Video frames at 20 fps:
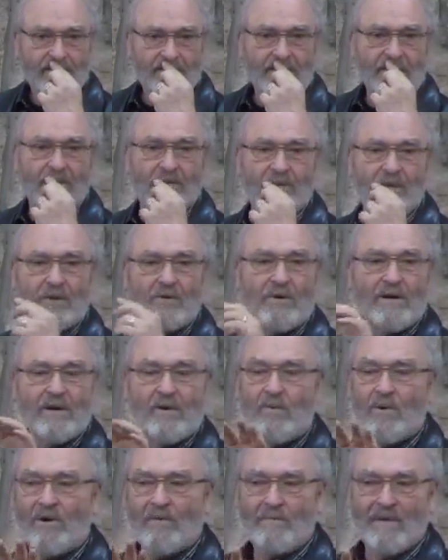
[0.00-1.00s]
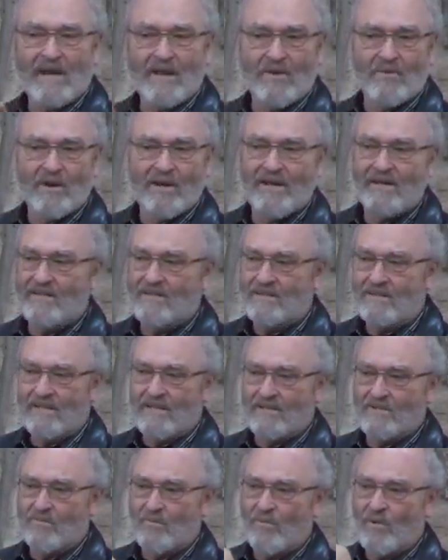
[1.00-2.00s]
The Greek word, by the way, is
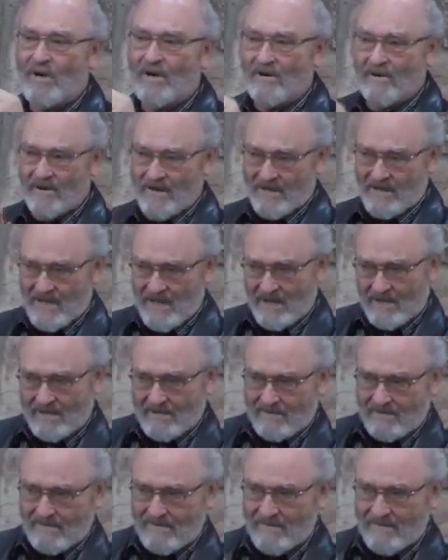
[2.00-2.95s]
weird in that